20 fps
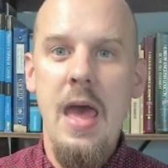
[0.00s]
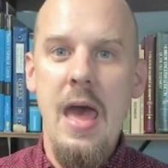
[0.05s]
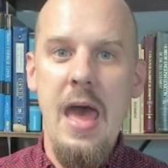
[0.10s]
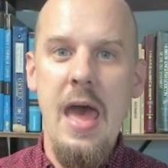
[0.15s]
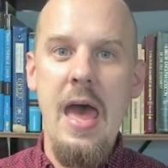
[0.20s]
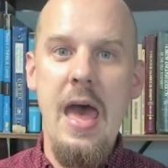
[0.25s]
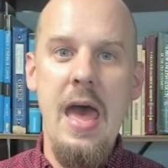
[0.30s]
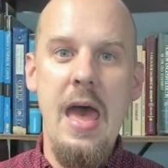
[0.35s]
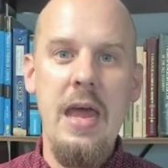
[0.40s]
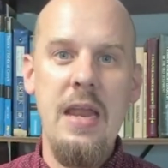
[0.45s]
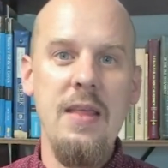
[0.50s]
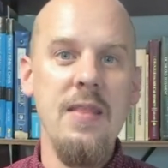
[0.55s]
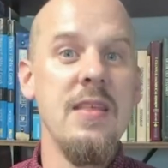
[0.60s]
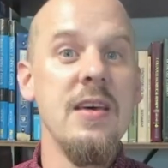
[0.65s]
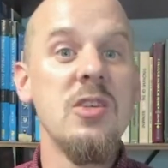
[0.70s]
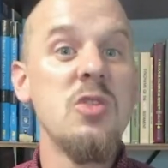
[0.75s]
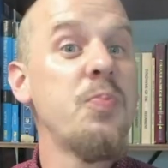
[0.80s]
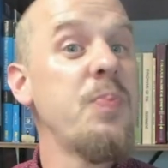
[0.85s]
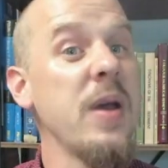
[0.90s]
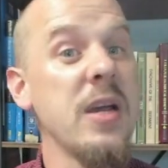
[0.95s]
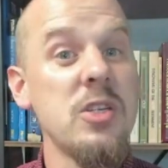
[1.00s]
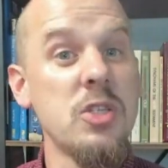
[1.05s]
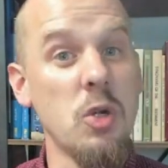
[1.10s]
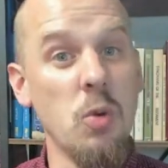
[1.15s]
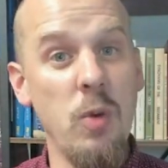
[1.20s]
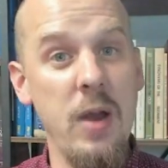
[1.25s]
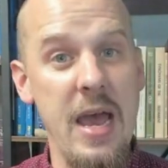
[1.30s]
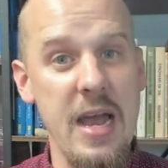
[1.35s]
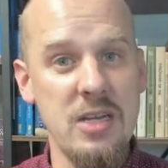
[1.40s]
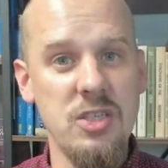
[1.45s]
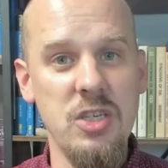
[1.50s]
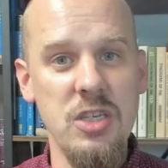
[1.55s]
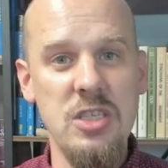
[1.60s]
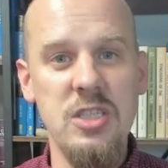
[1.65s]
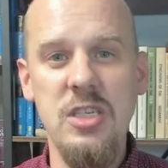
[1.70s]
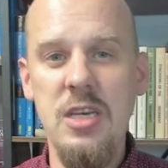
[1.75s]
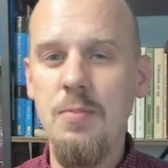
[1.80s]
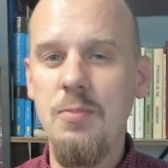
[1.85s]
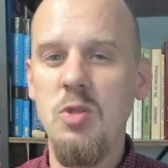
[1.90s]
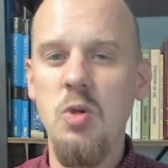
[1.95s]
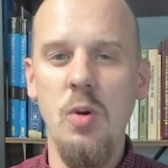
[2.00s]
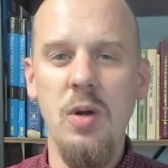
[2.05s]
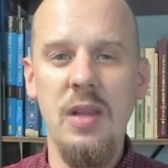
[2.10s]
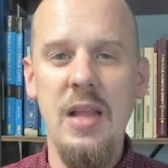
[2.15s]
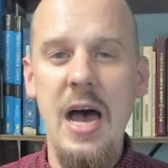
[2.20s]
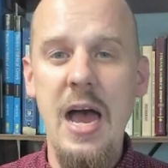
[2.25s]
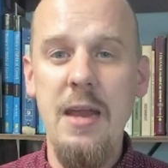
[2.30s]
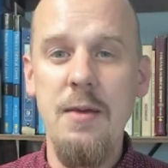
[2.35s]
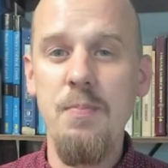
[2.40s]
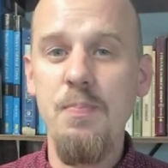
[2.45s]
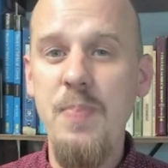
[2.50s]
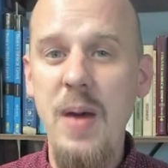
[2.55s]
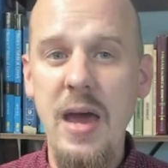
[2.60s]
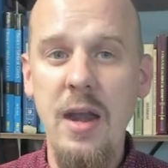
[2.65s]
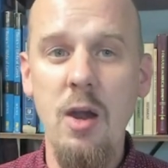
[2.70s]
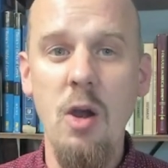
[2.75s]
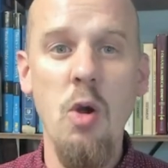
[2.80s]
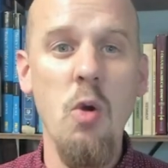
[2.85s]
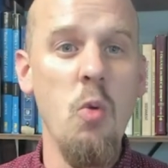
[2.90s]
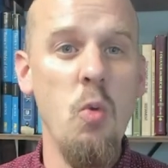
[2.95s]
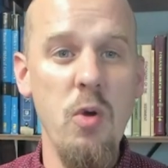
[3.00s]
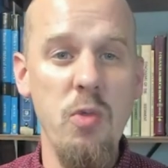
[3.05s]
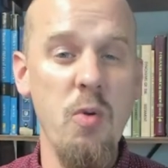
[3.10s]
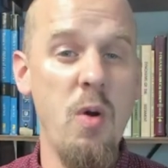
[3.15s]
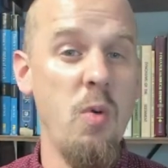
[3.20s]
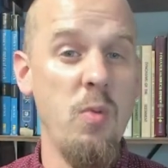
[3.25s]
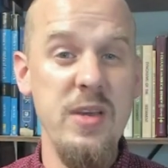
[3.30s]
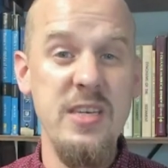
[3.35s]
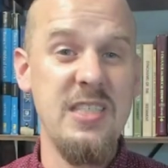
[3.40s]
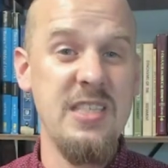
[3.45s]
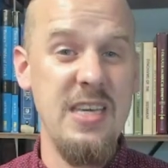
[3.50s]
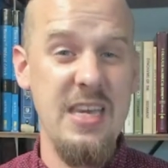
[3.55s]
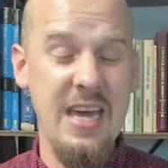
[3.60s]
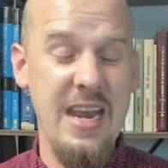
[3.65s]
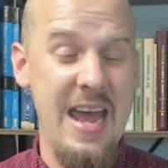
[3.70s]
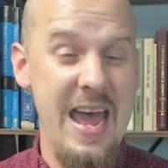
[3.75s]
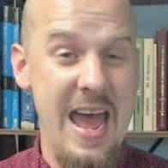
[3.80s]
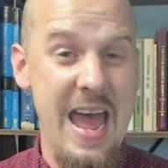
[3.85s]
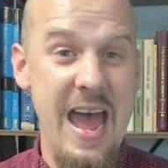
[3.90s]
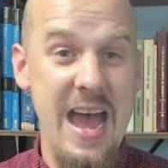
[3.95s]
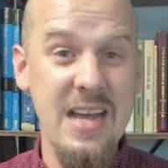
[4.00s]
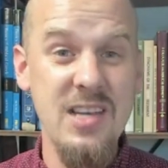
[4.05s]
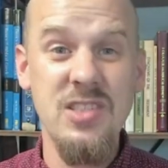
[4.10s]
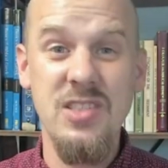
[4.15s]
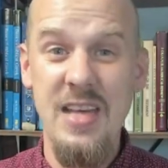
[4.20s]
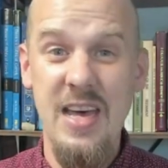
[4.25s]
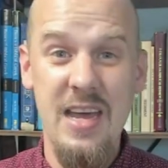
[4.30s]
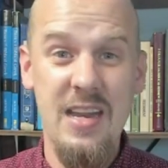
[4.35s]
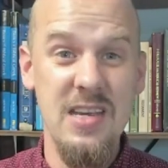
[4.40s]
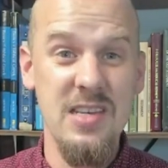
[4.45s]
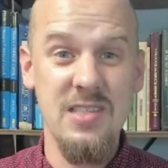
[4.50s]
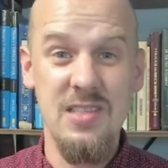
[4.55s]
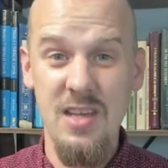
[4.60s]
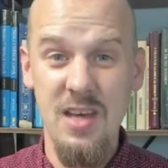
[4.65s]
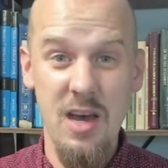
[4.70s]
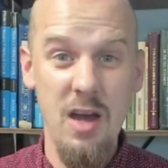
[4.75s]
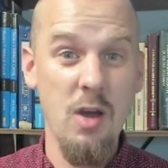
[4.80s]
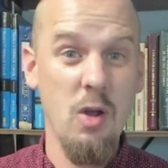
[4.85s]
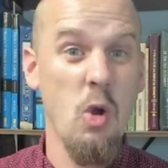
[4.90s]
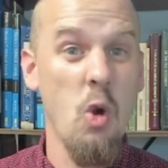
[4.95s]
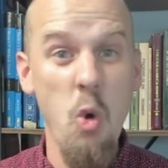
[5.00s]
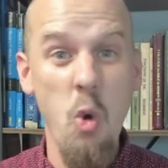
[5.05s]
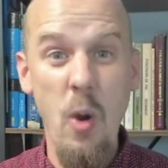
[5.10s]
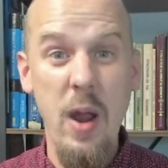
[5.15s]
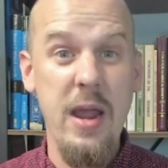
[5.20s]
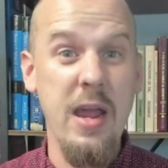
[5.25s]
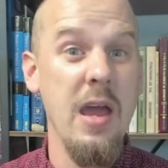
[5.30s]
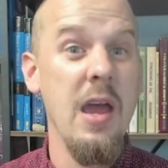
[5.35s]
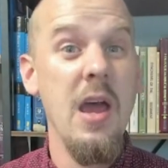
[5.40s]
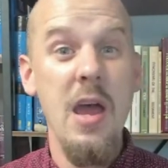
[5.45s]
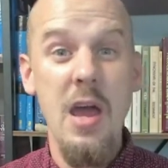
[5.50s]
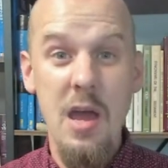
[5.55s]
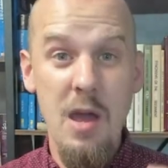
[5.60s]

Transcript: And this picture would actually seem to align better with what we see in Acts, that is the quick